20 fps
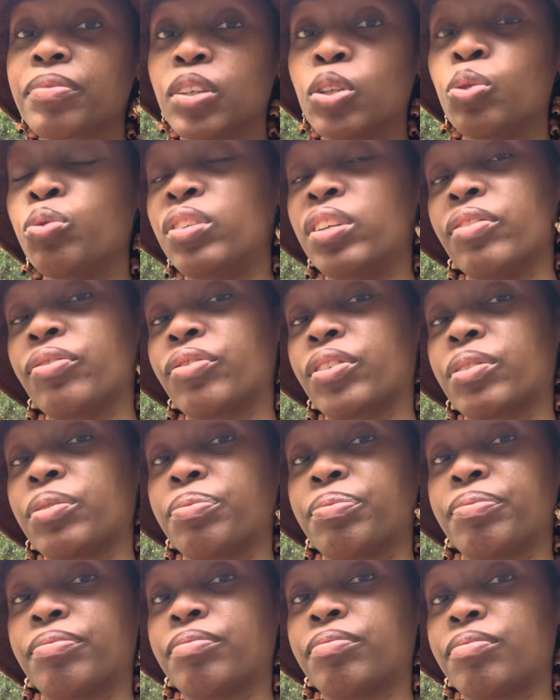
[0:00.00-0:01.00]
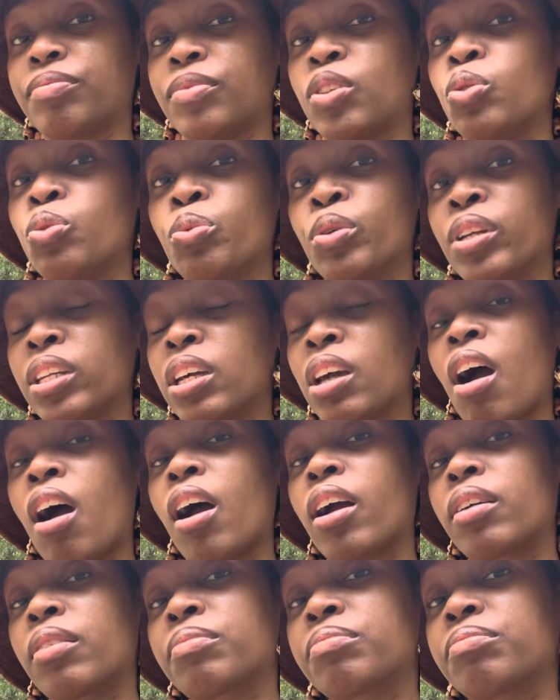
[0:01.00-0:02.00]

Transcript: You different. You really are.